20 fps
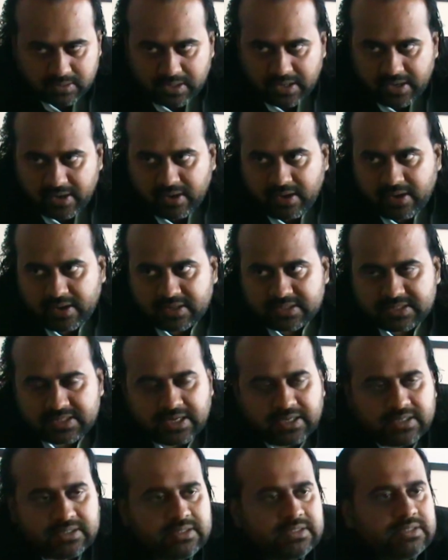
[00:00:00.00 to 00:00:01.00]
Clearly
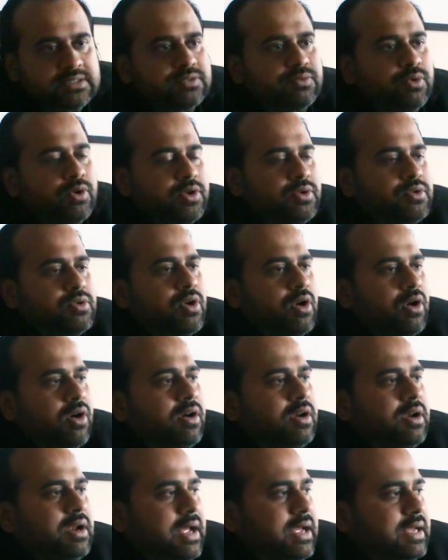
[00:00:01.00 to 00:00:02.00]
understand this, what you
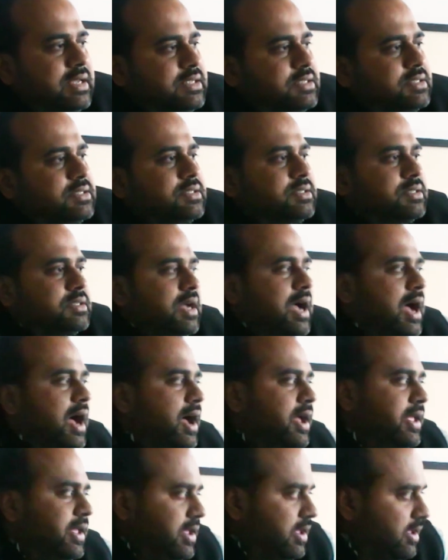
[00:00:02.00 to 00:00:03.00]
call as
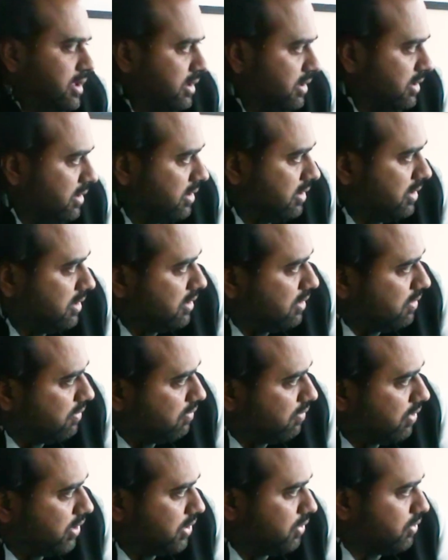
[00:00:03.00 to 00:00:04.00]
I,
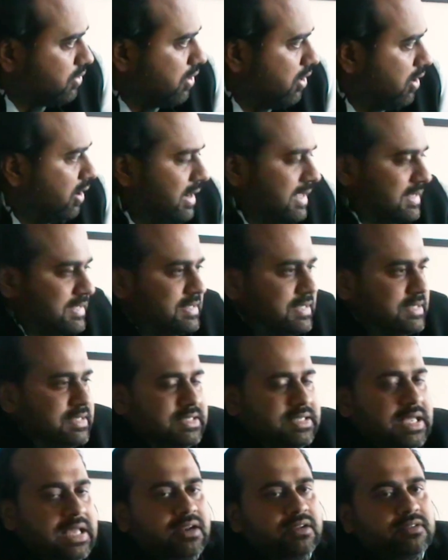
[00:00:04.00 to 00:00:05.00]
what you call as the
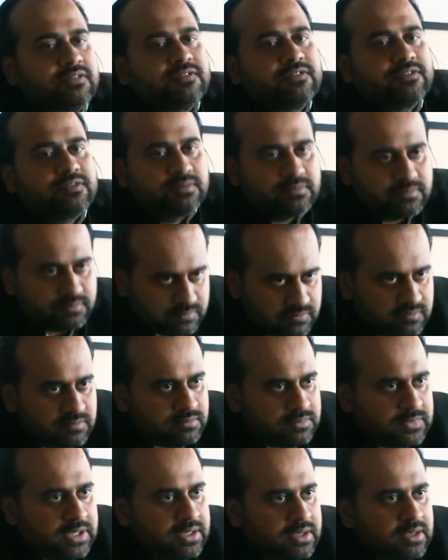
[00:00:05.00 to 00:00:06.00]
self,
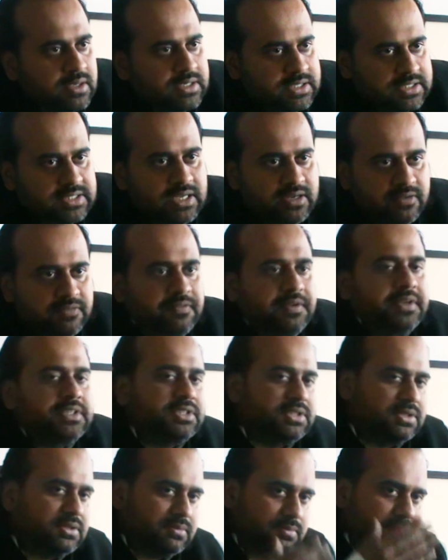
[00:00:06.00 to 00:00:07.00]

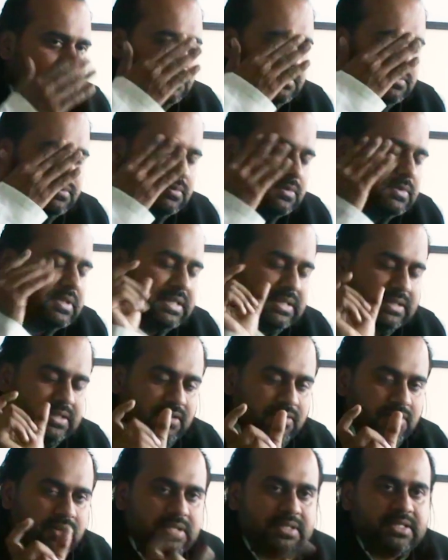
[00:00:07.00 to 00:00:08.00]
selfish,
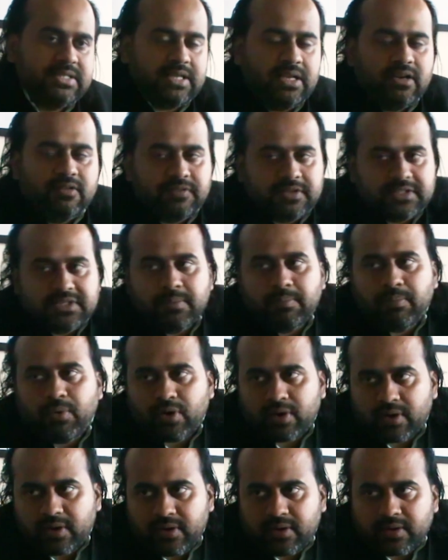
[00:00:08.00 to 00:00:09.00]
the word self is
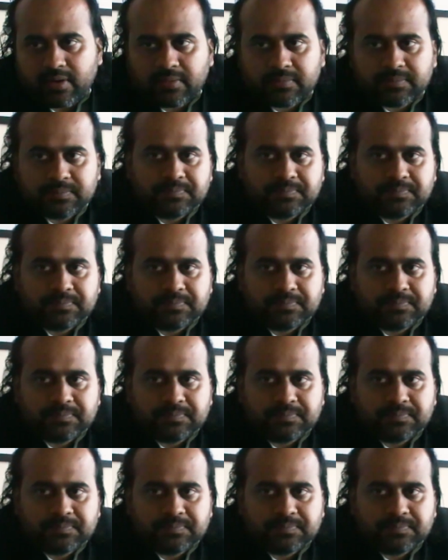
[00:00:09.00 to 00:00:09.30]
important.